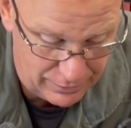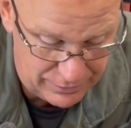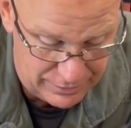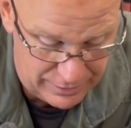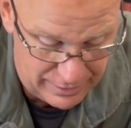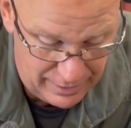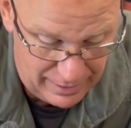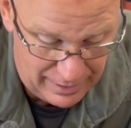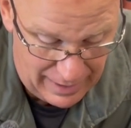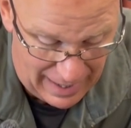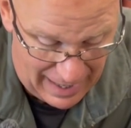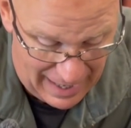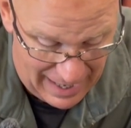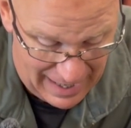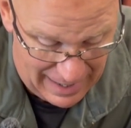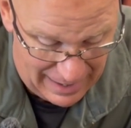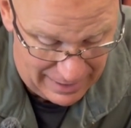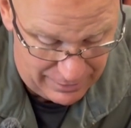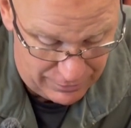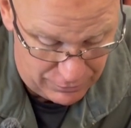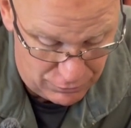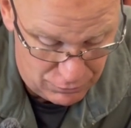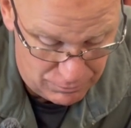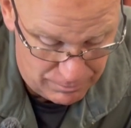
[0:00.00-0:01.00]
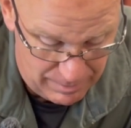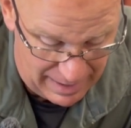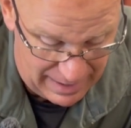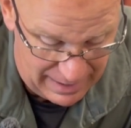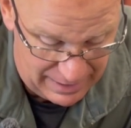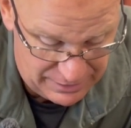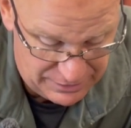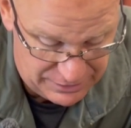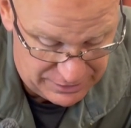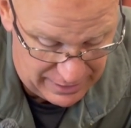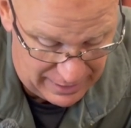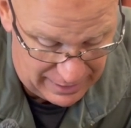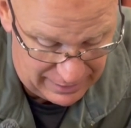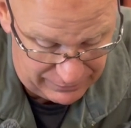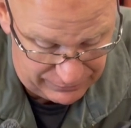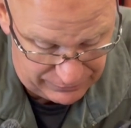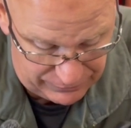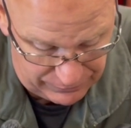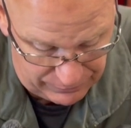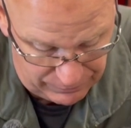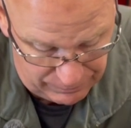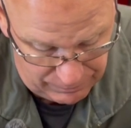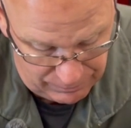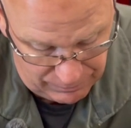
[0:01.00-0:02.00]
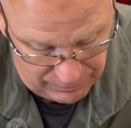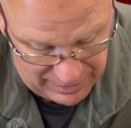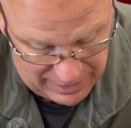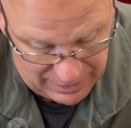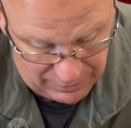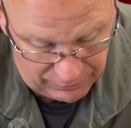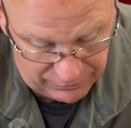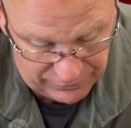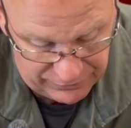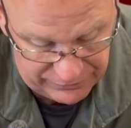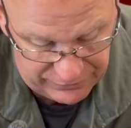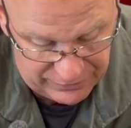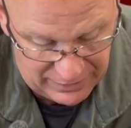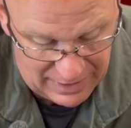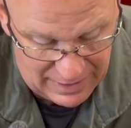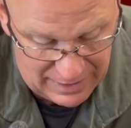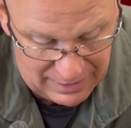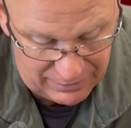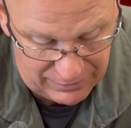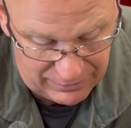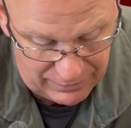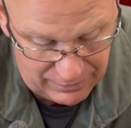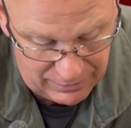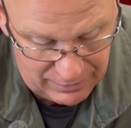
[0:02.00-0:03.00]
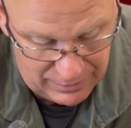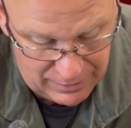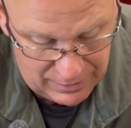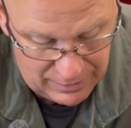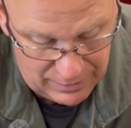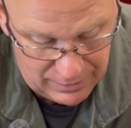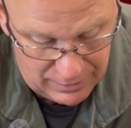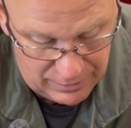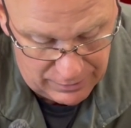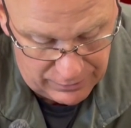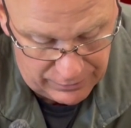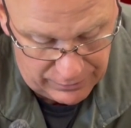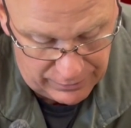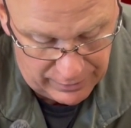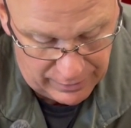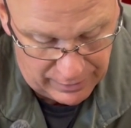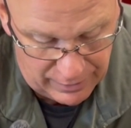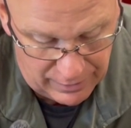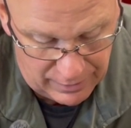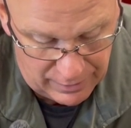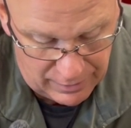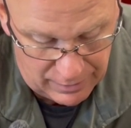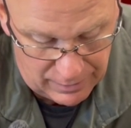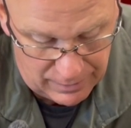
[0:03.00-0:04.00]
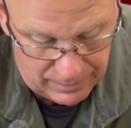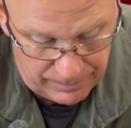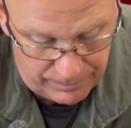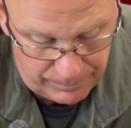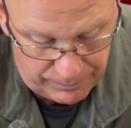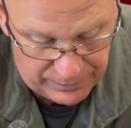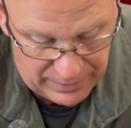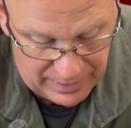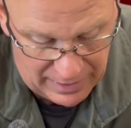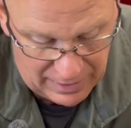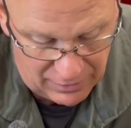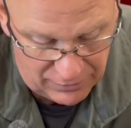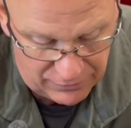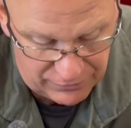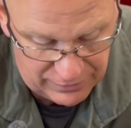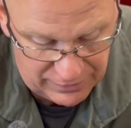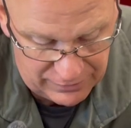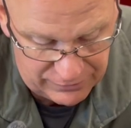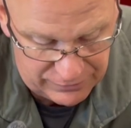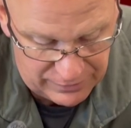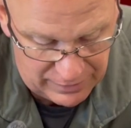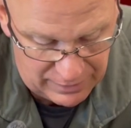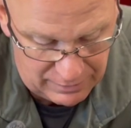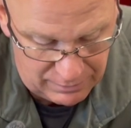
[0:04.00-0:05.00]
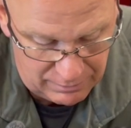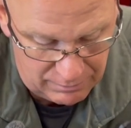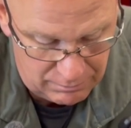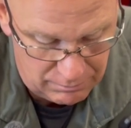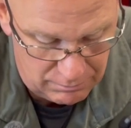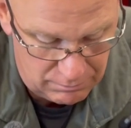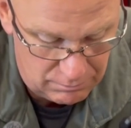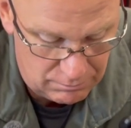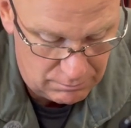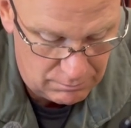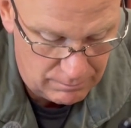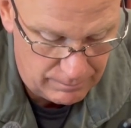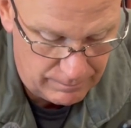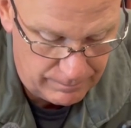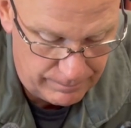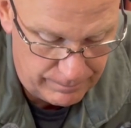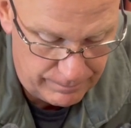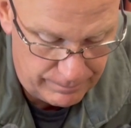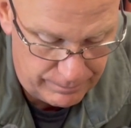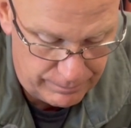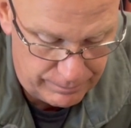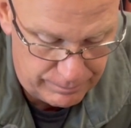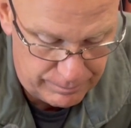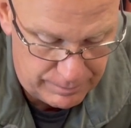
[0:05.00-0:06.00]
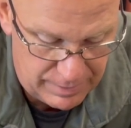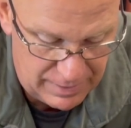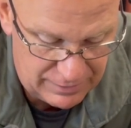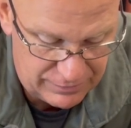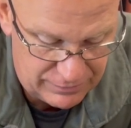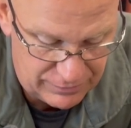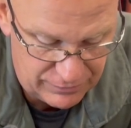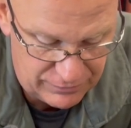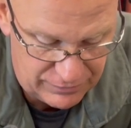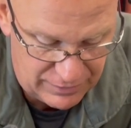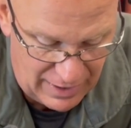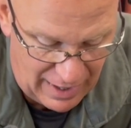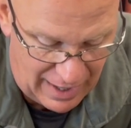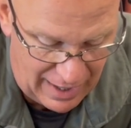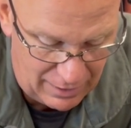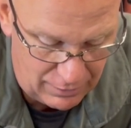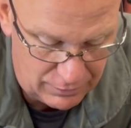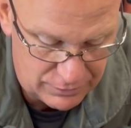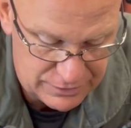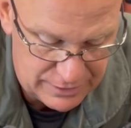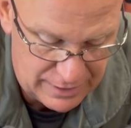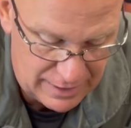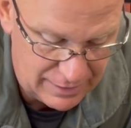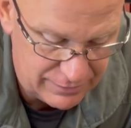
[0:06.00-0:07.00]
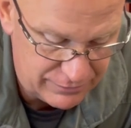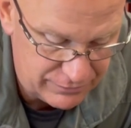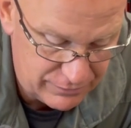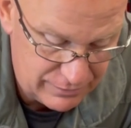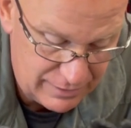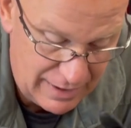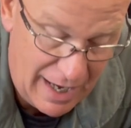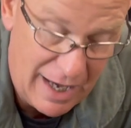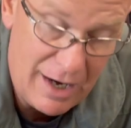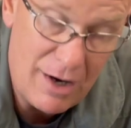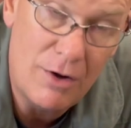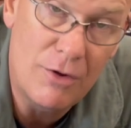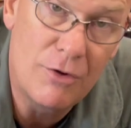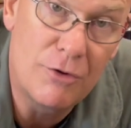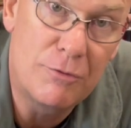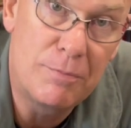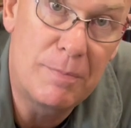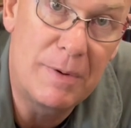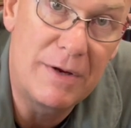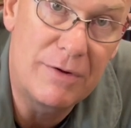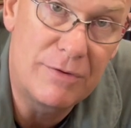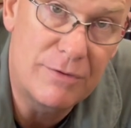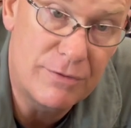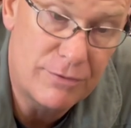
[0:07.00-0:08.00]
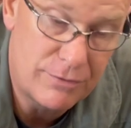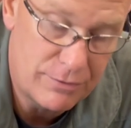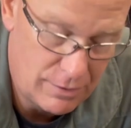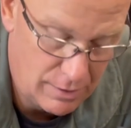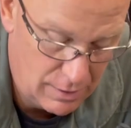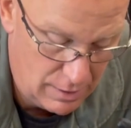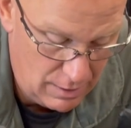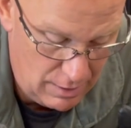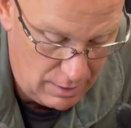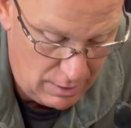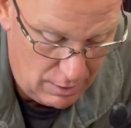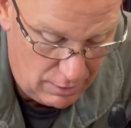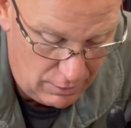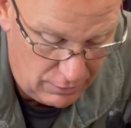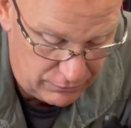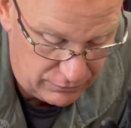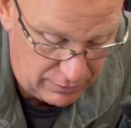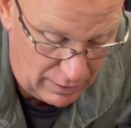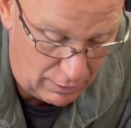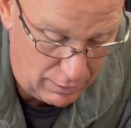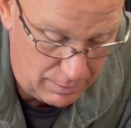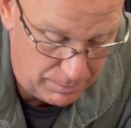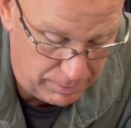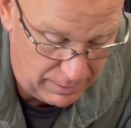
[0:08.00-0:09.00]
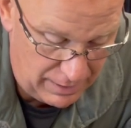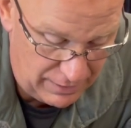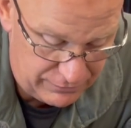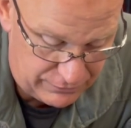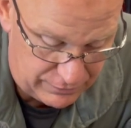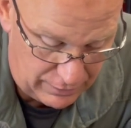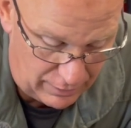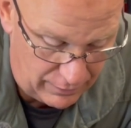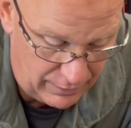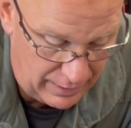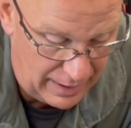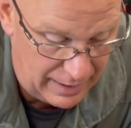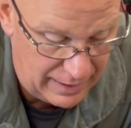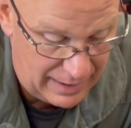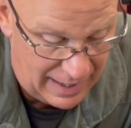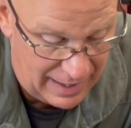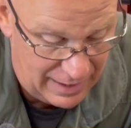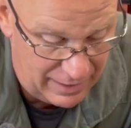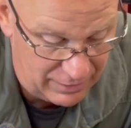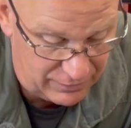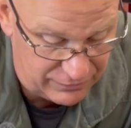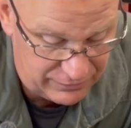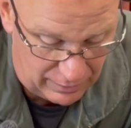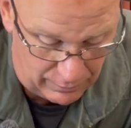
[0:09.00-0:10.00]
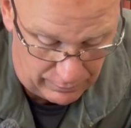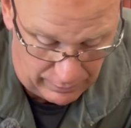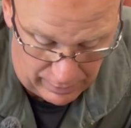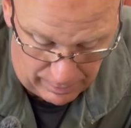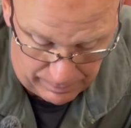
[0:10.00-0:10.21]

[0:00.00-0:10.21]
you had new main jets, needle and seat, the air sensing pieces, the idle jets. It had all those pieces. So I replaced all that and an accelerator